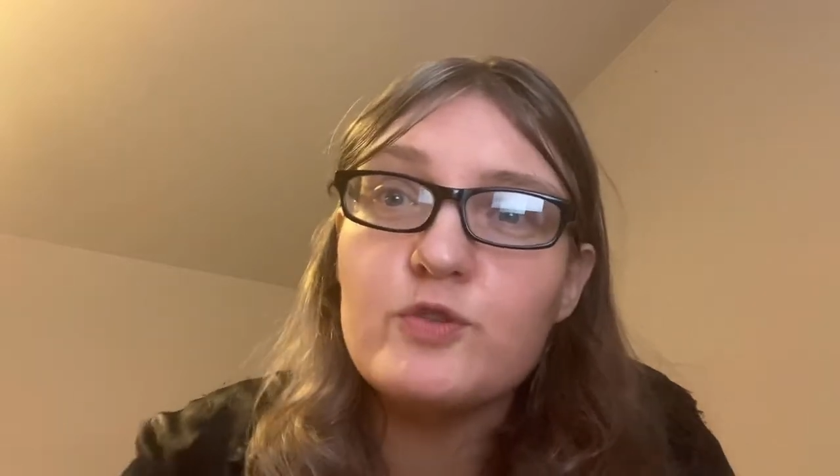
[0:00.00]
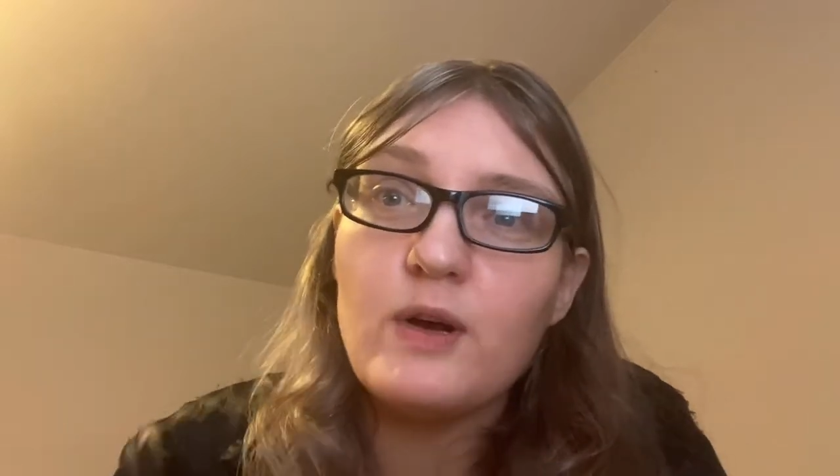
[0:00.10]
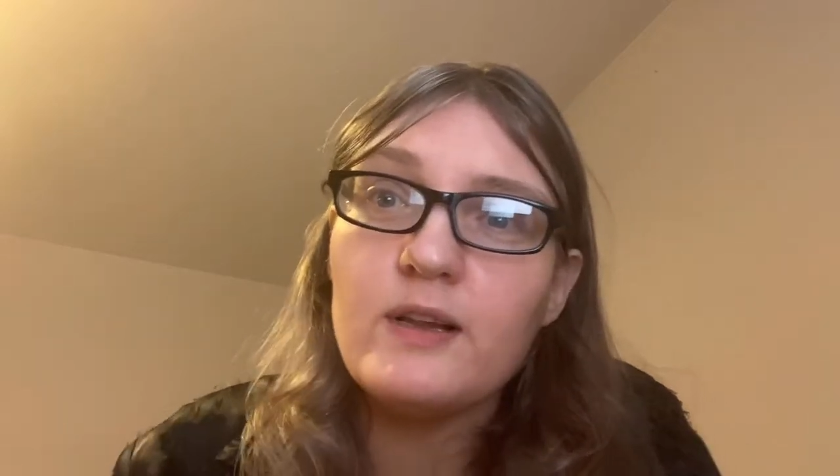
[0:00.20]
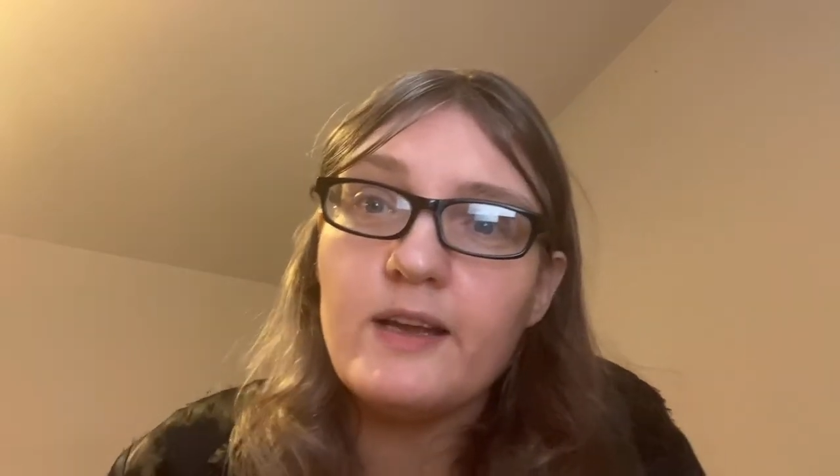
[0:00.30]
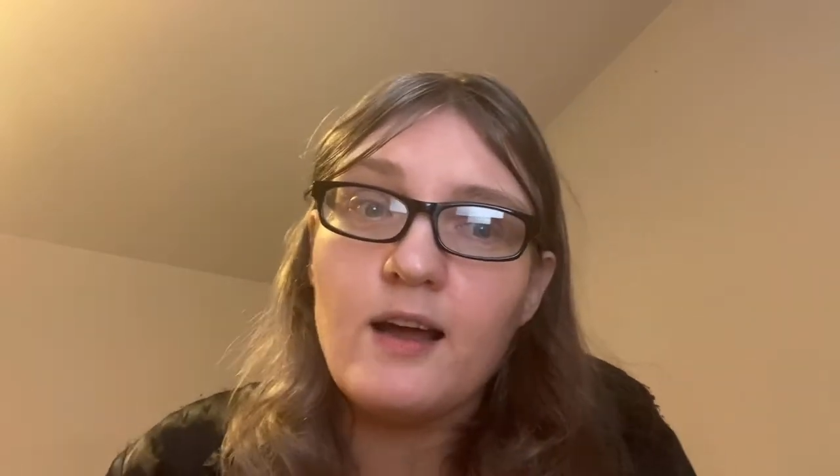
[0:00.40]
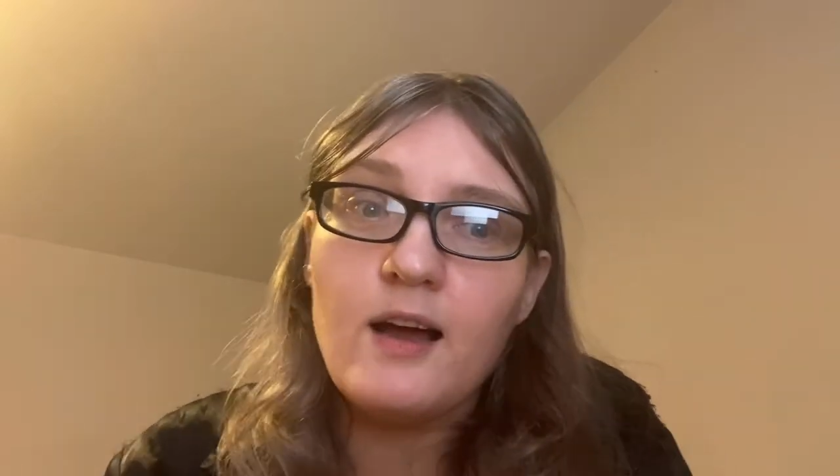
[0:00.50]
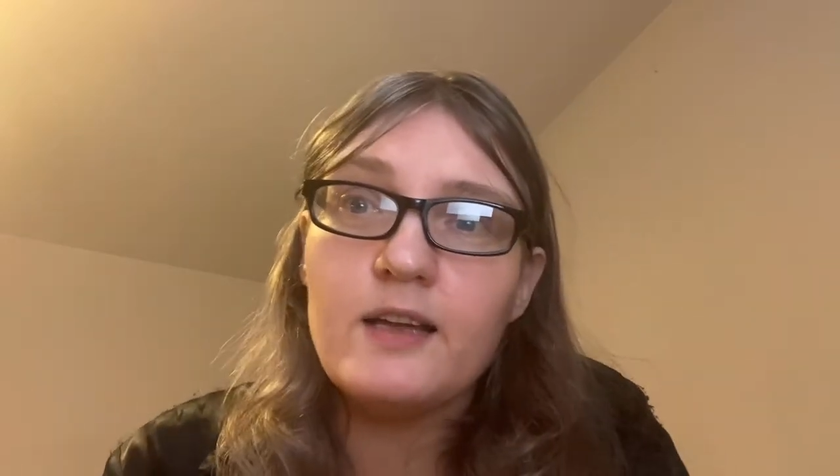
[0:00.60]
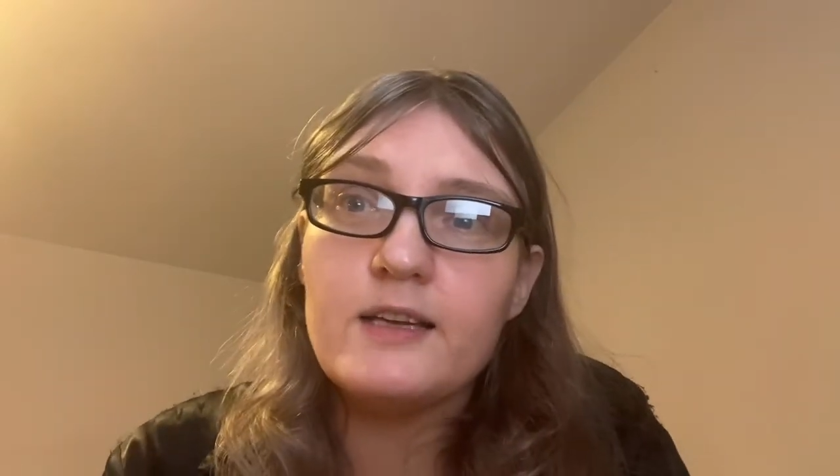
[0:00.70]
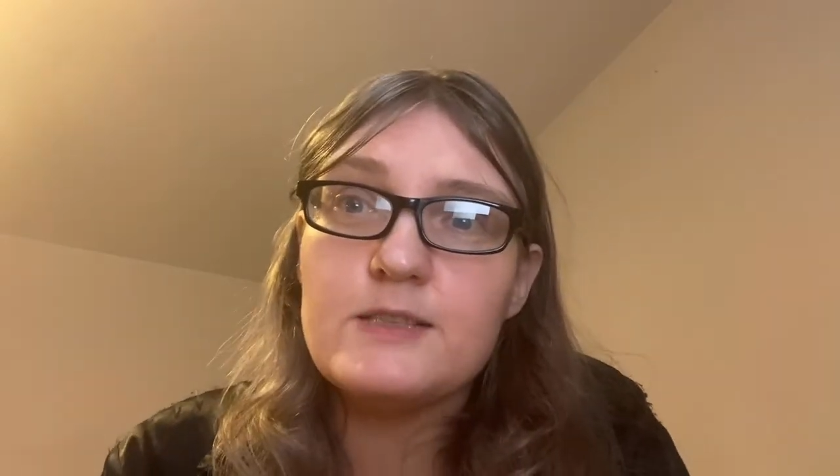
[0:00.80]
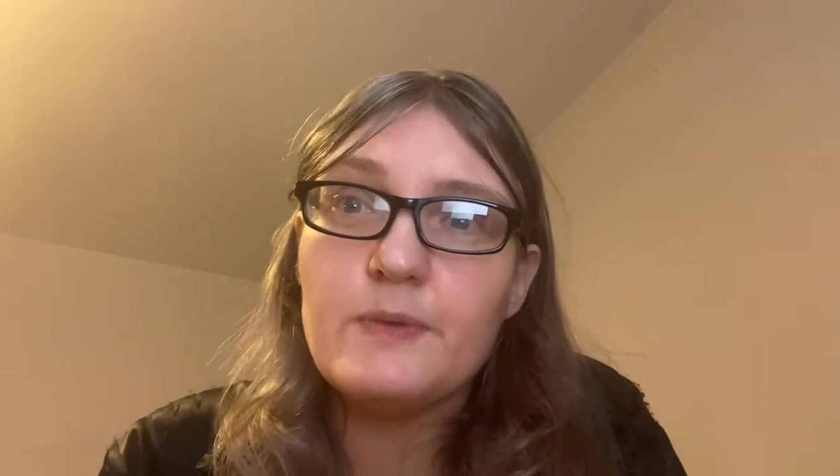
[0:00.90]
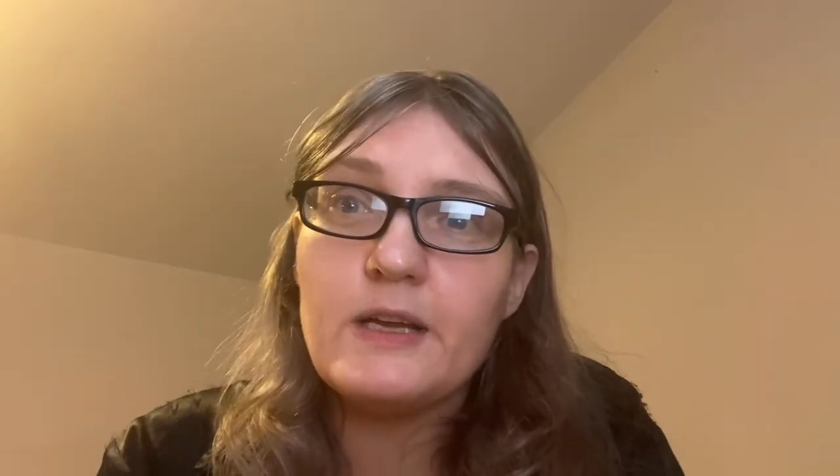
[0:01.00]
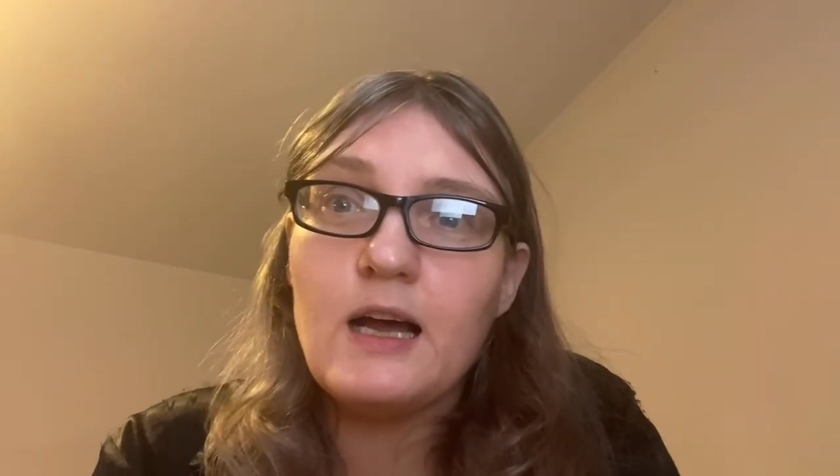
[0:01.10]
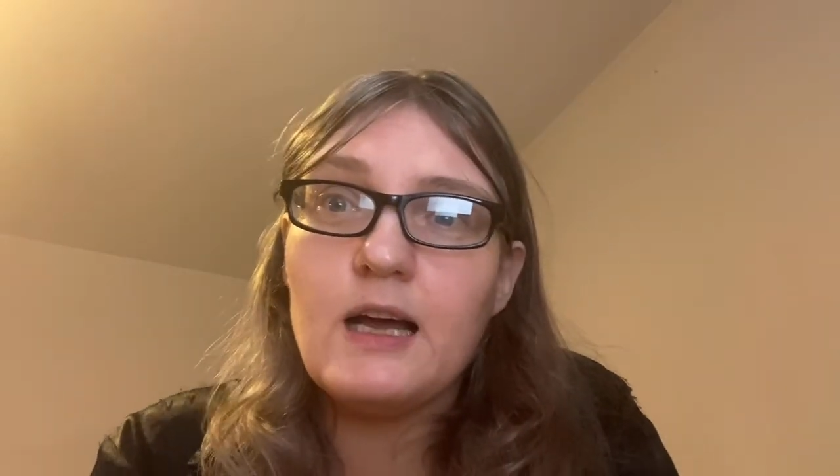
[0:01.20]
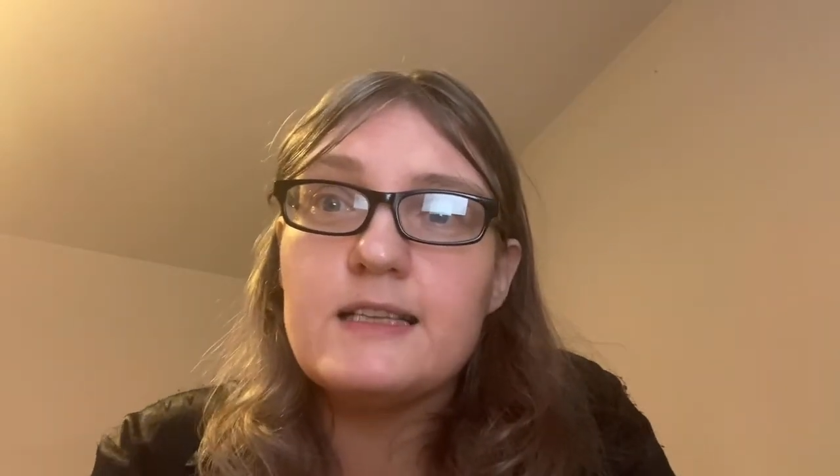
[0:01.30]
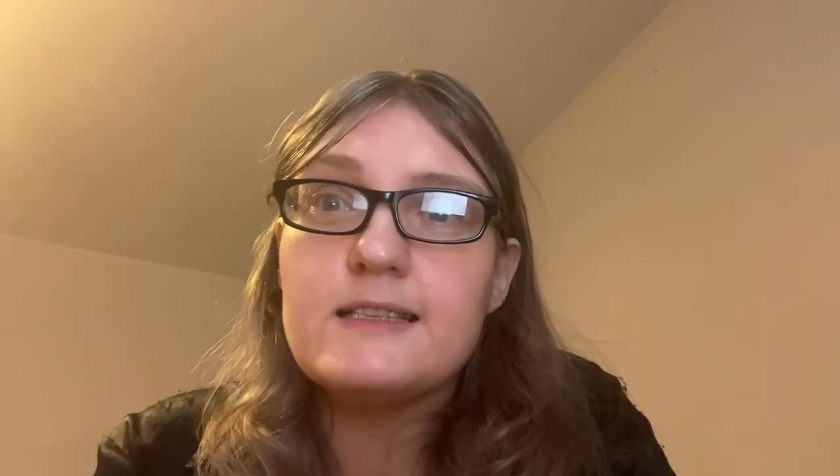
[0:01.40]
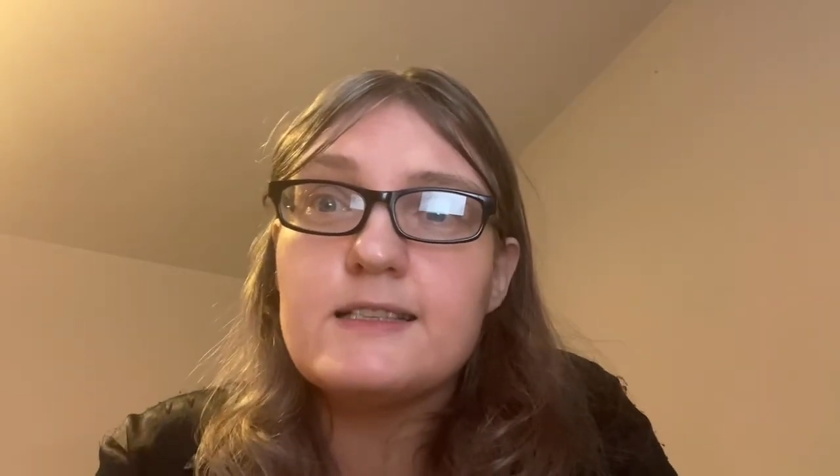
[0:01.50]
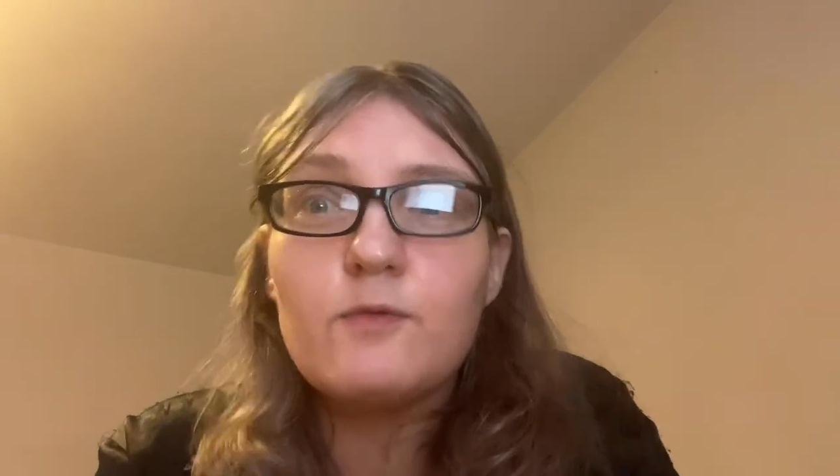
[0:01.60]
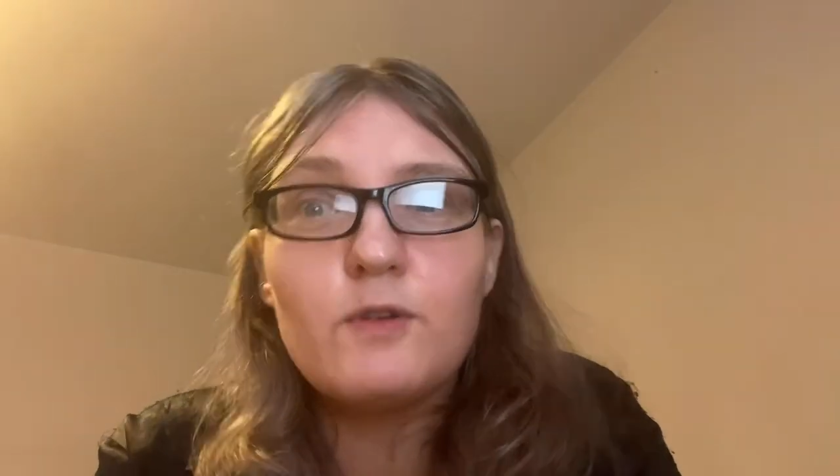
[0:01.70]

dwelling on is because,